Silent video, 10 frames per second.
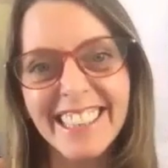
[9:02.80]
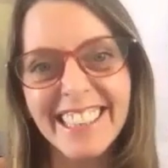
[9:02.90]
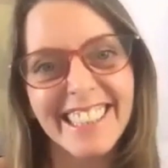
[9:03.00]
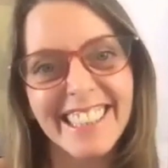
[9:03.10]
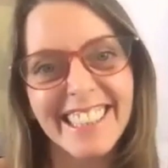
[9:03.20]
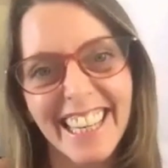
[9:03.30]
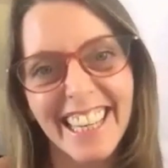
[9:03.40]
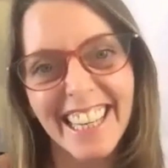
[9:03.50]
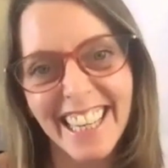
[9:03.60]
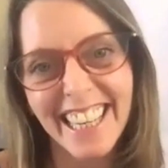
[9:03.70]
it's
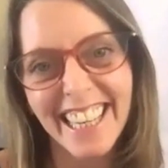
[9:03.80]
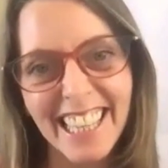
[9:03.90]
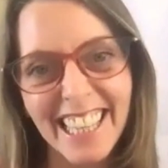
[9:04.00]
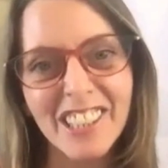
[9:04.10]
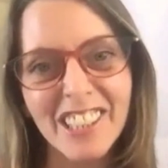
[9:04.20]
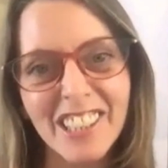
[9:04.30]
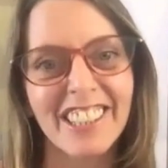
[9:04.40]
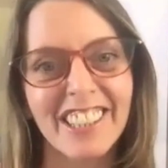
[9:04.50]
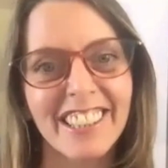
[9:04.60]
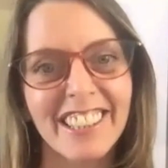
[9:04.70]

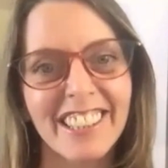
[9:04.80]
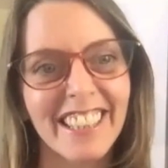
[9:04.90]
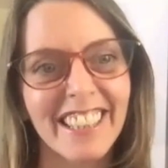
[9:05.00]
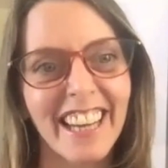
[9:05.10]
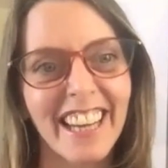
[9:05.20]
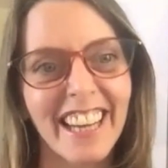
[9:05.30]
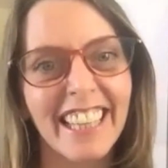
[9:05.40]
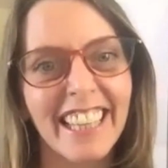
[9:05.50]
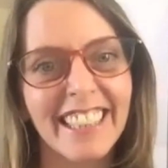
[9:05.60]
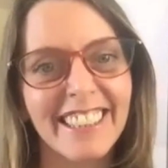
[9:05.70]
education, isn't it?
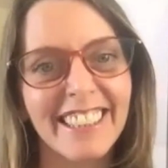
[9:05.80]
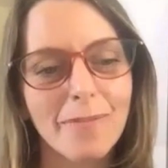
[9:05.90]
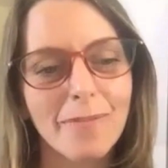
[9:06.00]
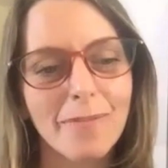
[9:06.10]
And